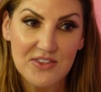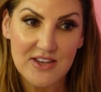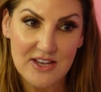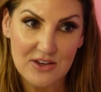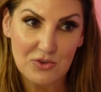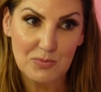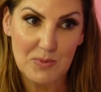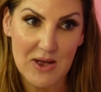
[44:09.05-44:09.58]
the
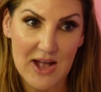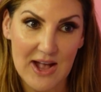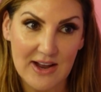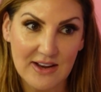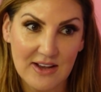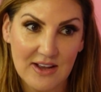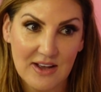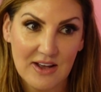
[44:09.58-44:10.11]
keys
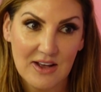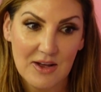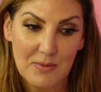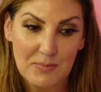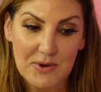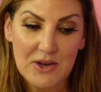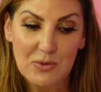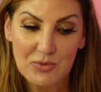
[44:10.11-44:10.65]
back,
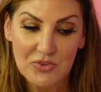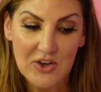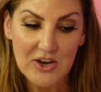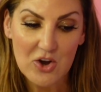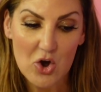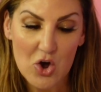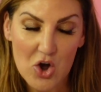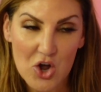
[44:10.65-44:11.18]
but he was like
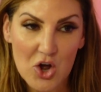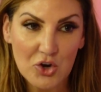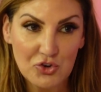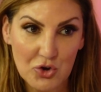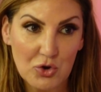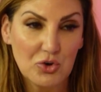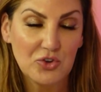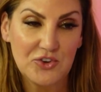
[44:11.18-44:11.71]
a
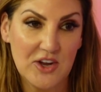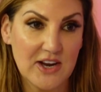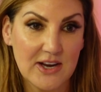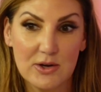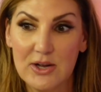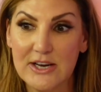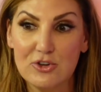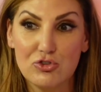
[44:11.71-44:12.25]
total dick
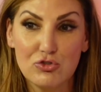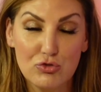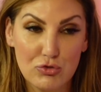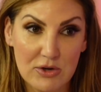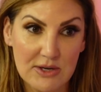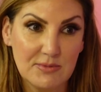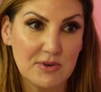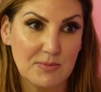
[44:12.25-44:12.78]
and like
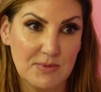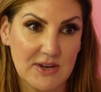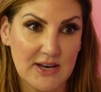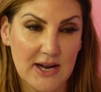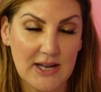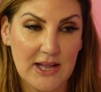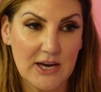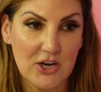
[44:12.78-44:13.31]
screamed at me, and
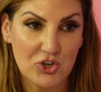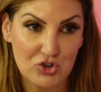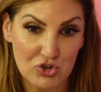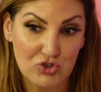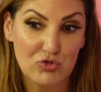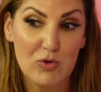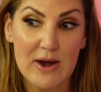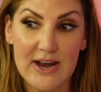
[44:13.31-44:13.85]
I like
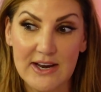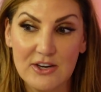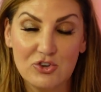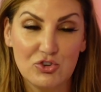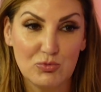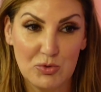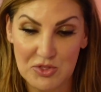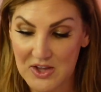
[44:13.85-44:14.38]
ran
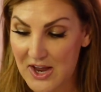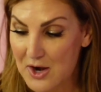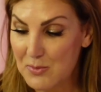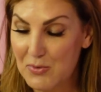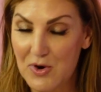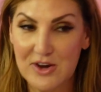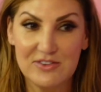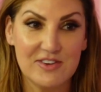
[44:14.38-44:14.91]
with the
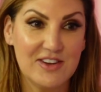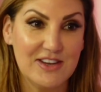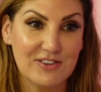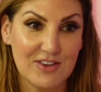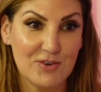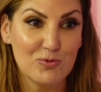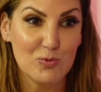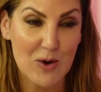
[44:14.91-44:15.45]
Enterprise keys
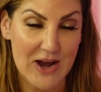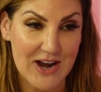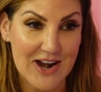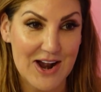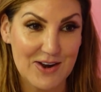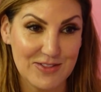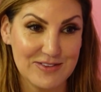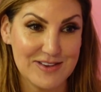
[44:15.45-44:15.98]
and ran
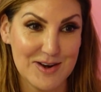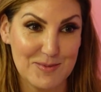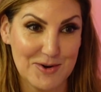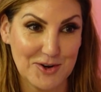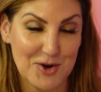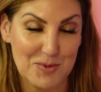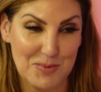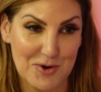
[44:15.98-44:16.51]
out of the Santa
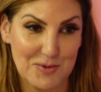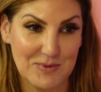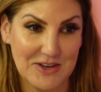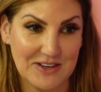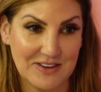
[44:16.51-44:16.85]
Monica apartment.